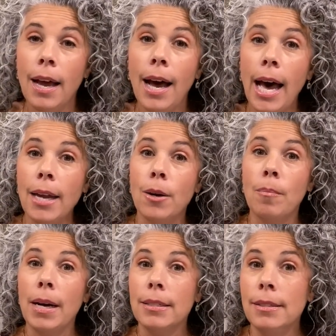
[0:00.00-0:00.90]
I don't
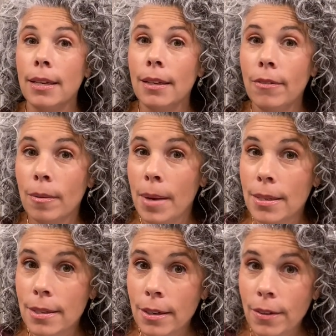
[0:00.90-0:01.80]
mind saying for
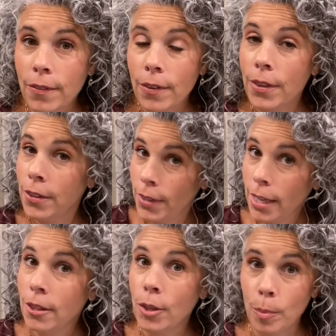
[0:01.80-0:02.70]
myself that they
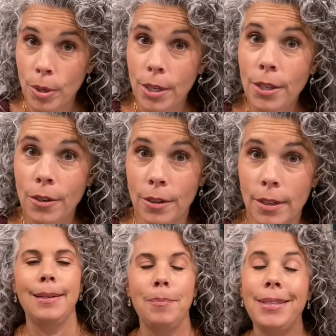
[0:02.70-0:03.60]
look pretty
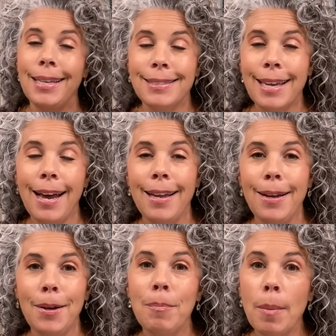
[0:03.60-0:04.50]
good. But that's kind
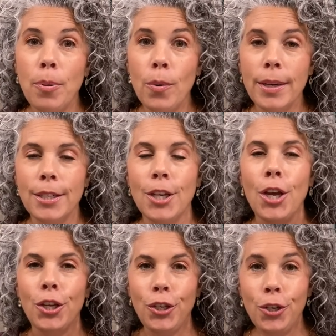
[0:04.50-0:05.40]
of my point.
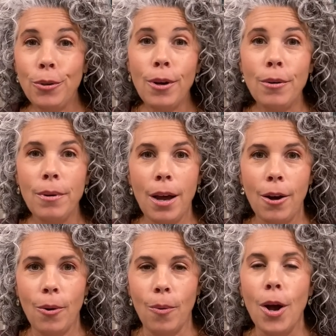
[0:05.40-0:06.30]
You don't
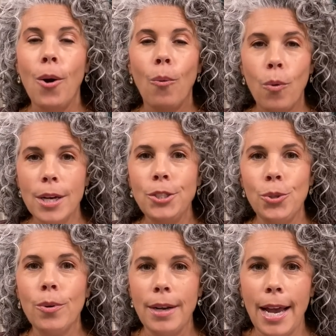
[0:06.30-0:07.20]
know what
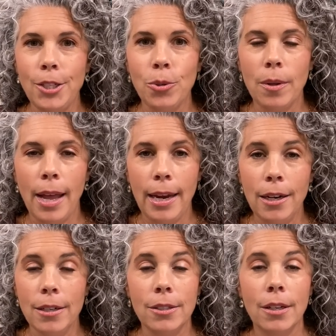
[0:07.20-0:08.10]
your natural
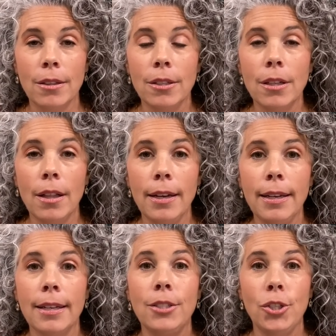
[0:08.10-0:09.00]
hair is going to look
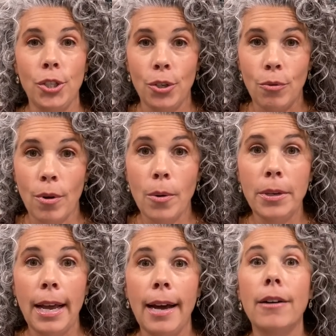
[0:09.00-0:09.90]
like until you grow it
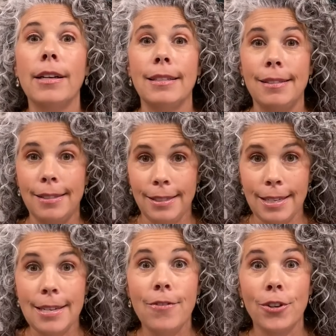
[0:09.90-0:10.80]
out and
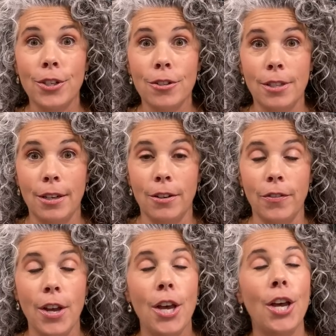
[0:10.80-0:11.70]
see for
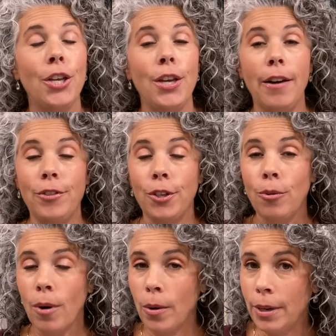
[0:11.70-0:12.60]
yourself. You have to
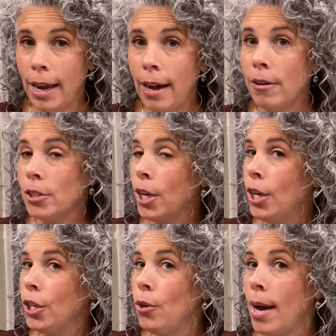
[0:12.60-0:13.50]
grow it out.
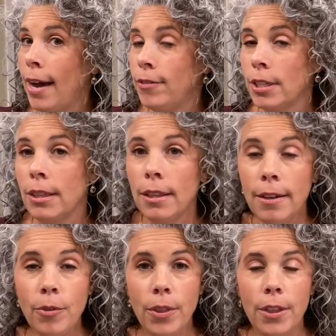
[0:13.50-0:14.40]
You have to
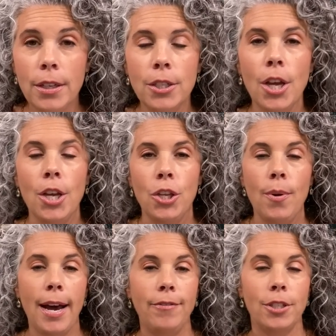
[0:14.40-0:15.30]
live with it. You
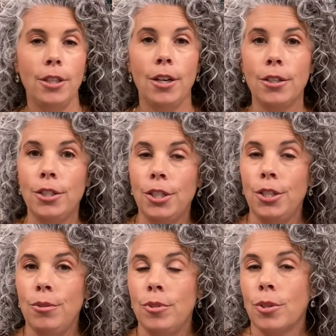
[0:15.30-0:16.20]
have to learn to
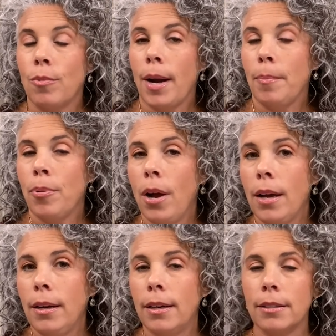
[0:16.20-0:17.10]
use the right
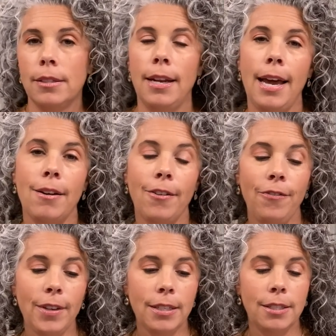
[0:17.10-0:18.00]
products and how to
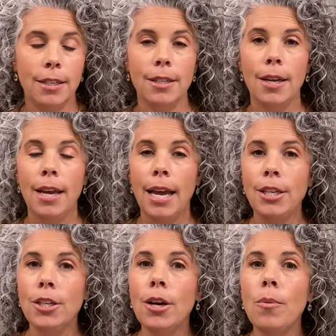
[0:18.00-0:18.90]
fix it. And
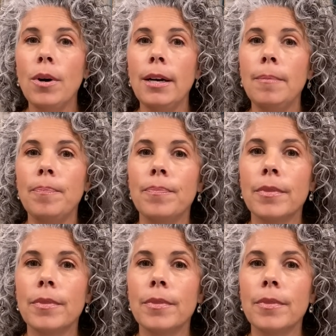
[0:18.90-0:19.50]
you know what?